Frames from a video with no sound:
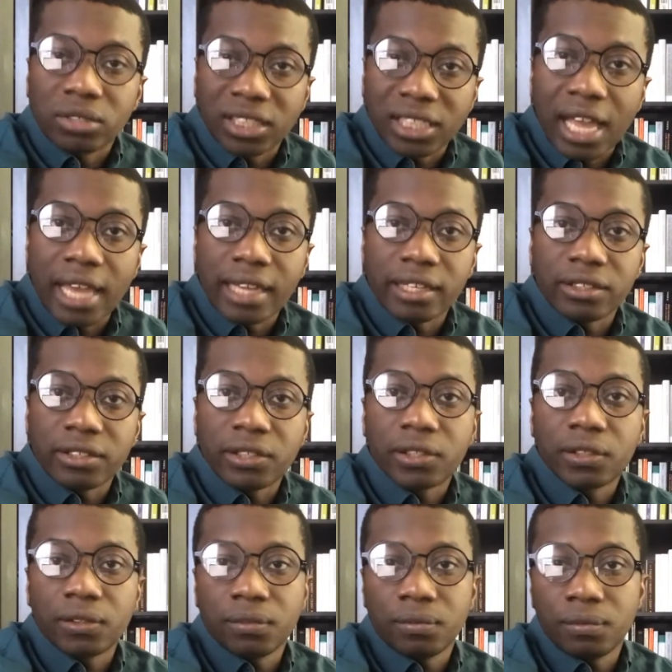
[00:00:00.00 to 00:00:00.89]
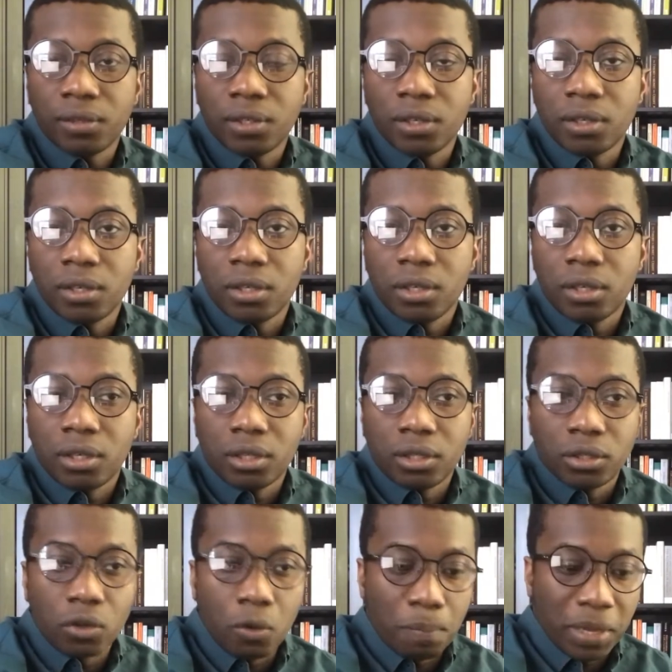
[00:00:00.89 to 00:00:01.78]
science.
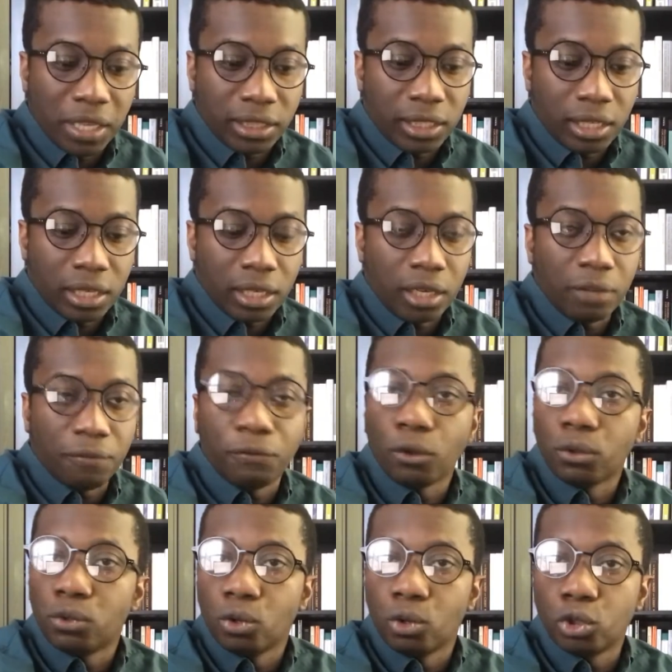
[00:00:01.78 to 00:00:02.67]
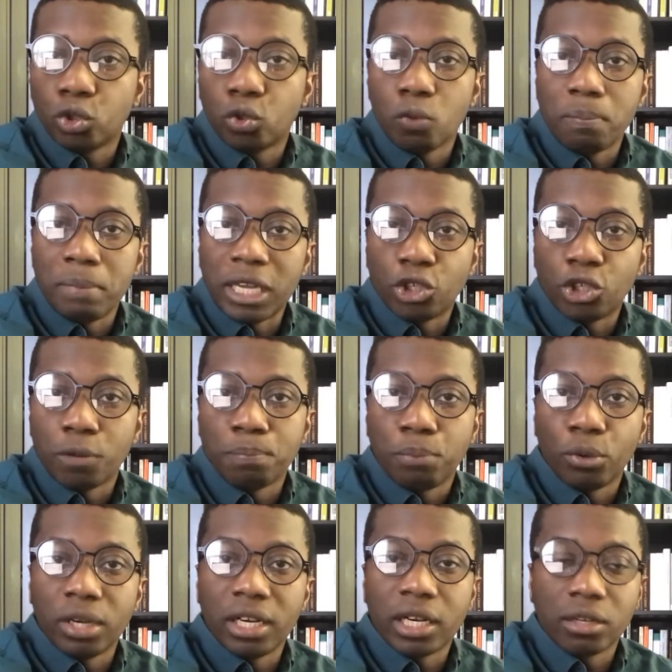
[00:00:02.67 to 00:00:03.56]
So basically, for those who major
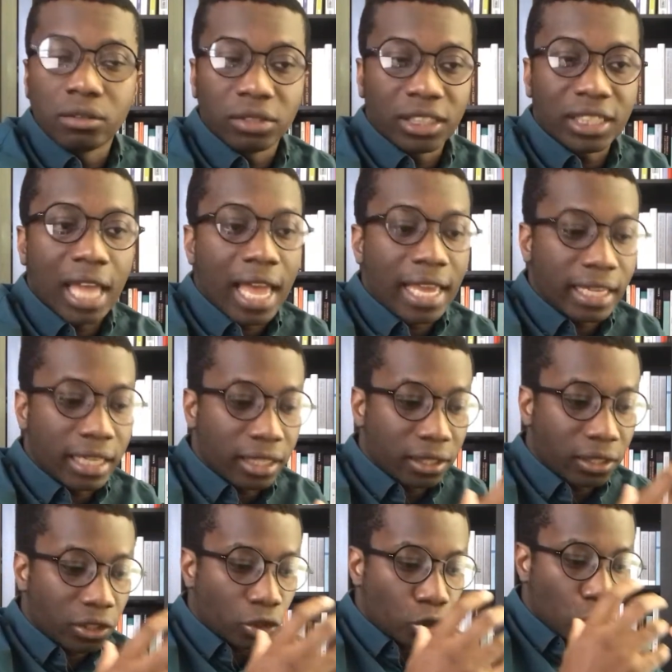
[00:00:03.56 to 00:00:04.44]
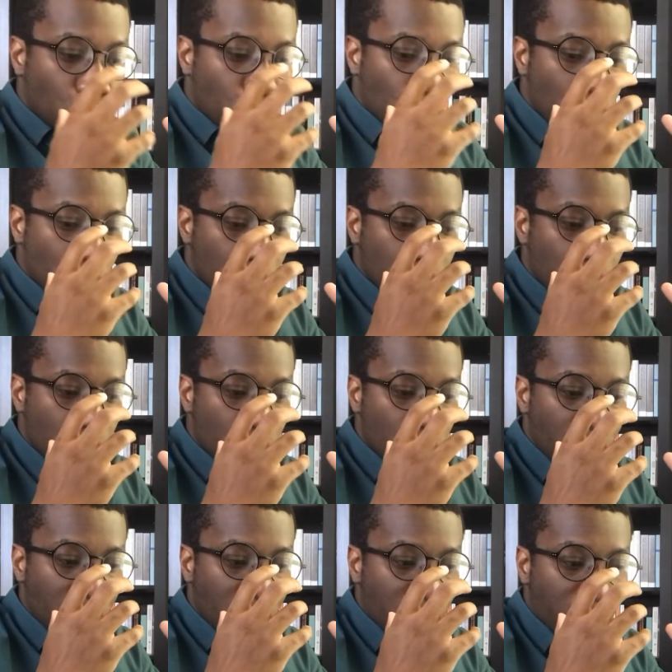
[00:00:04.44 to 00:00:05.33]
in political science,
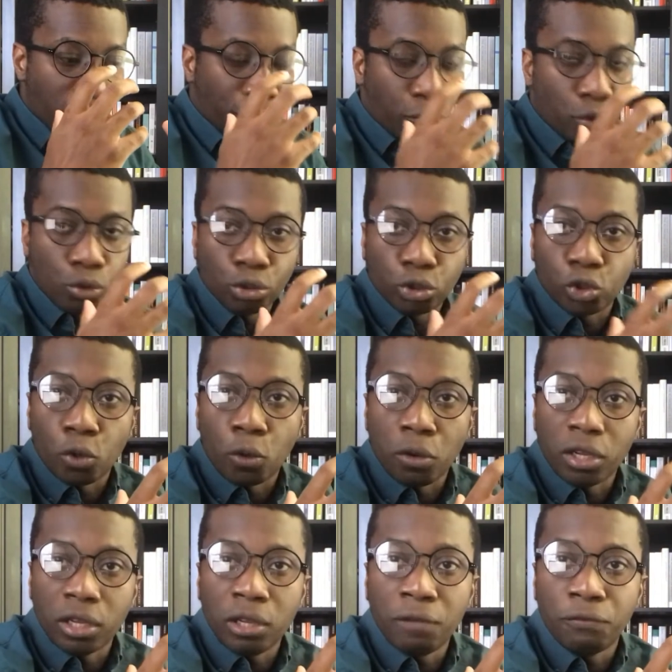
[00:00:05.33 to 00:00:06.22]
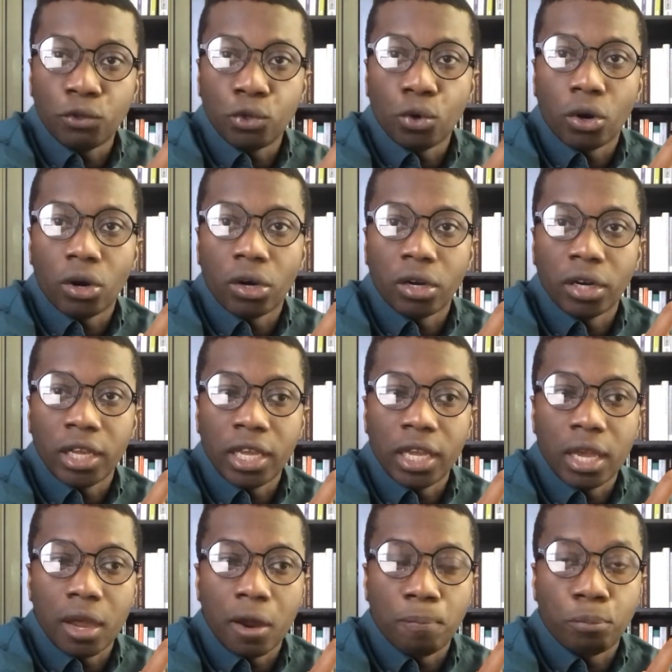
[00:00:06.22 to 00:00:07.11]
if you are
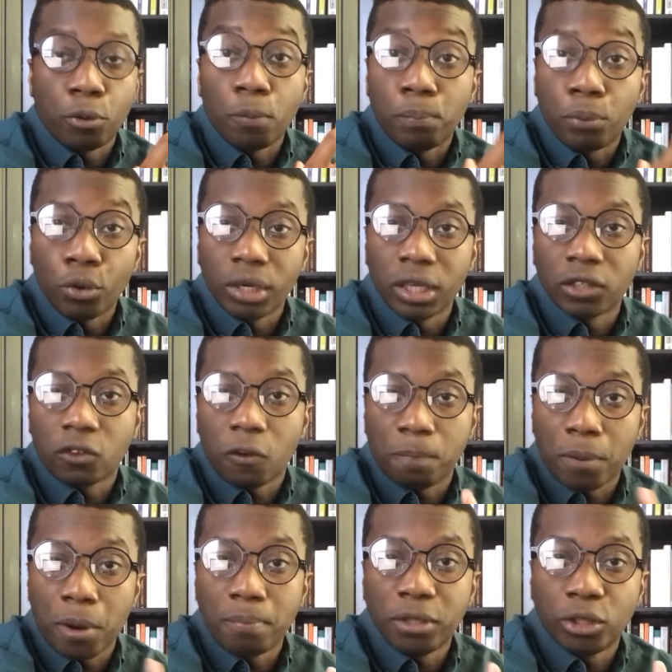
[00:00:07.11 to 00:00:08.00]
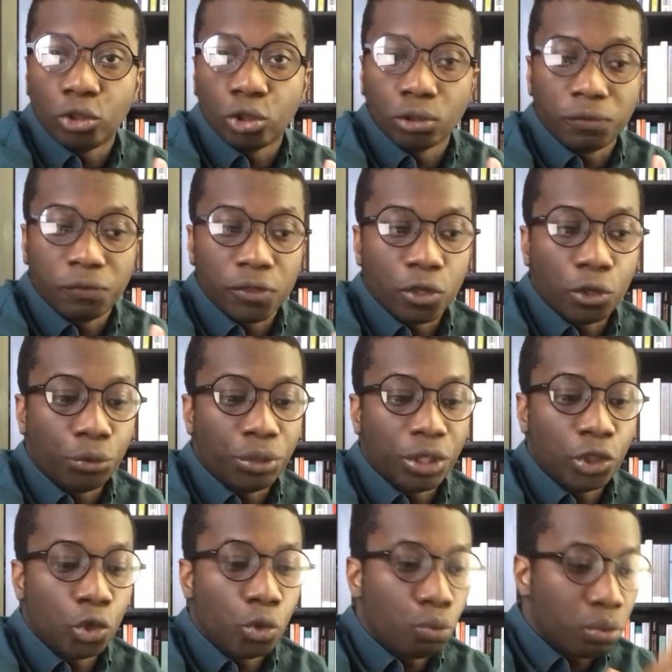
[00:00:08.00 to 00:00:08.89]
a proponent of public choice
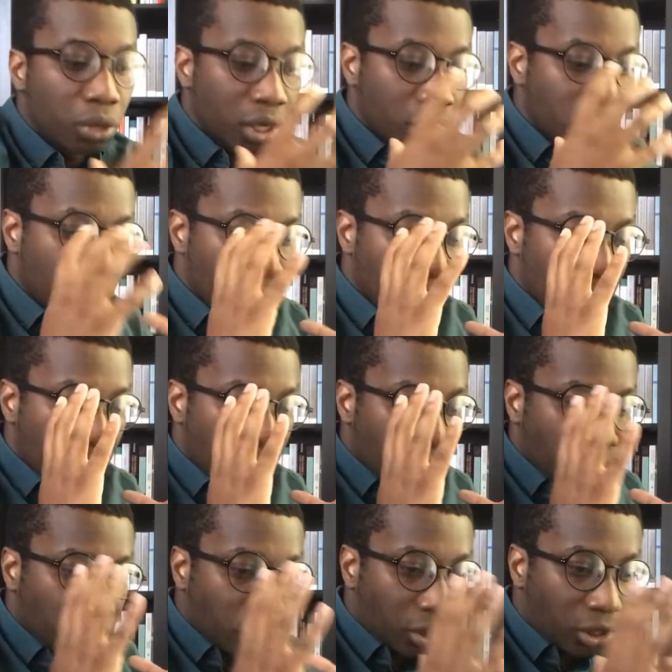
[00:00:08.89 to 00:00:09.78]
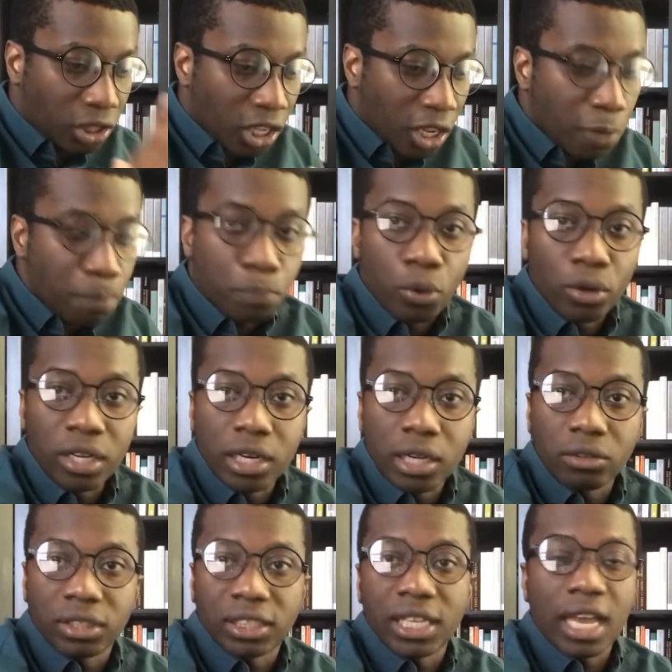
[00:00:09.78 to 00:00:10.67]
theory, you will see
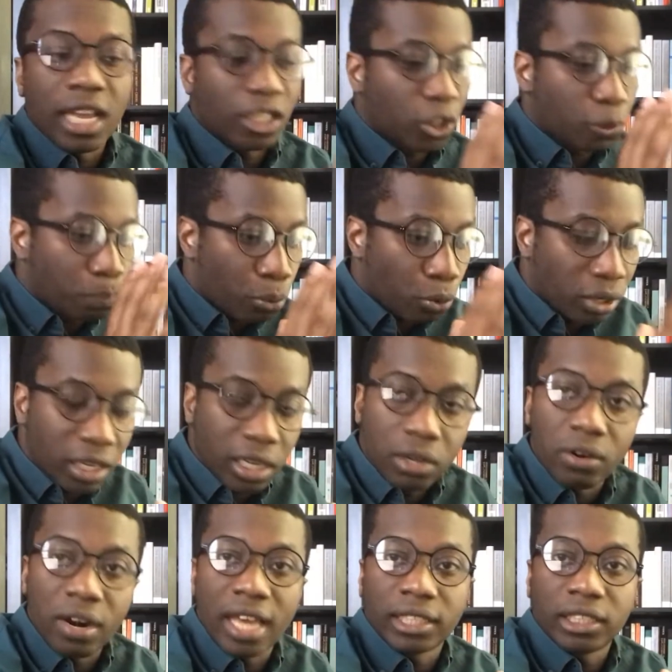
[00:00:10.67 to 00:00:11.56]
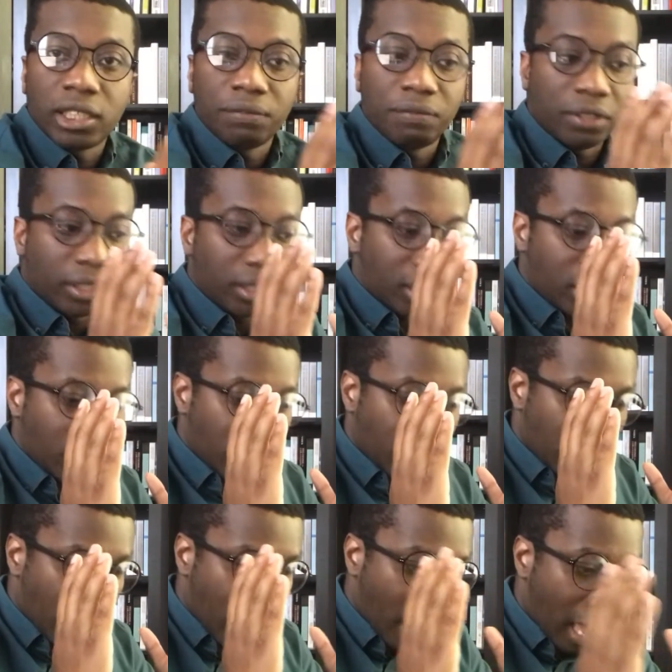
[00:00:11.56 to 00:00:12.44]
political science, political activity,
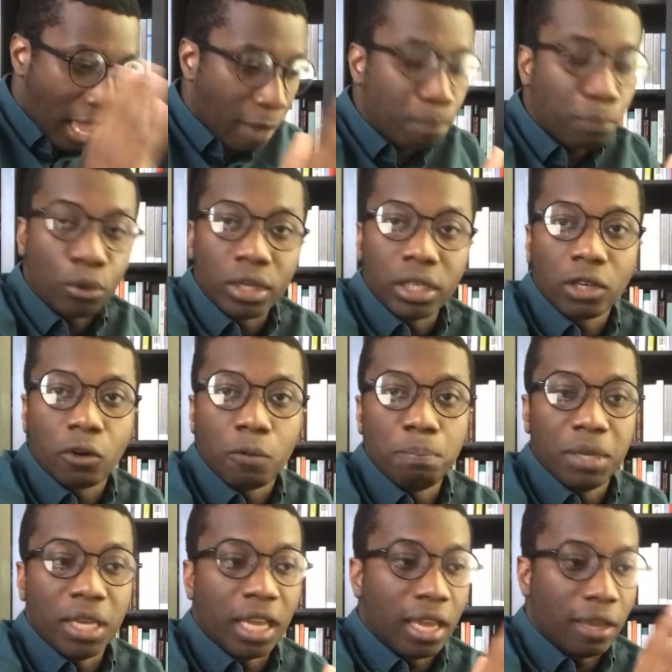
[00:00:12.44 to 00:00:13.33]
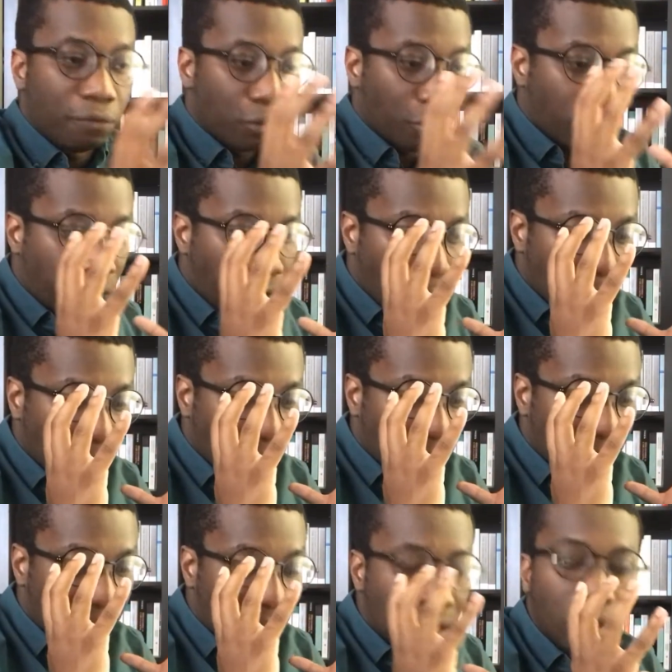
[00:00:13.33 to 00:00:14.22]
and political behavior from
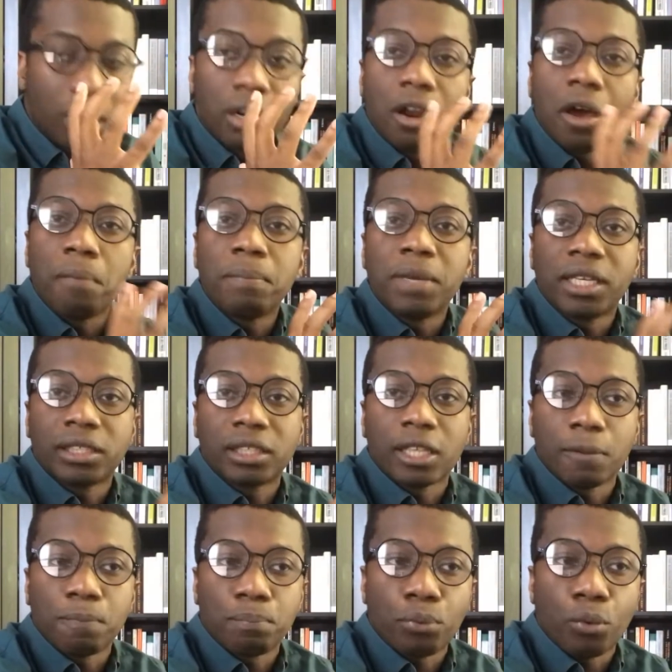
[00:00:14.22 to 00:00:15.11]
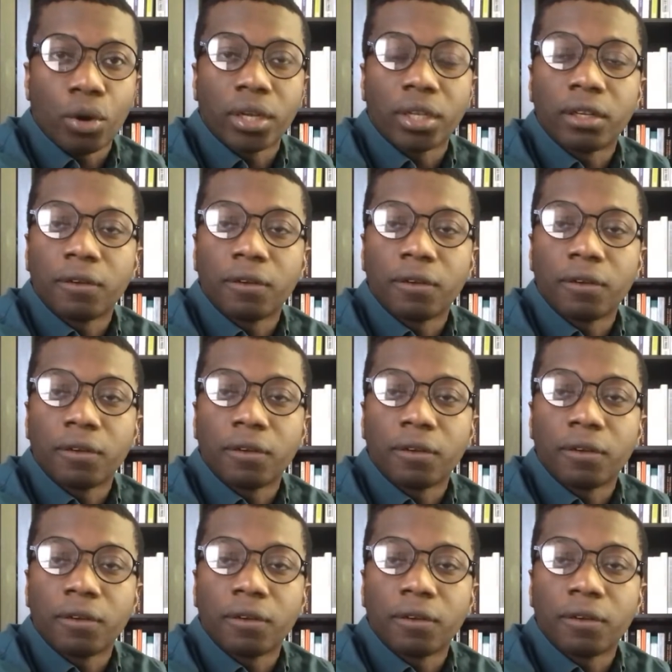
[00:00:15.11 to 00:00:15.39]
an economic standpoint.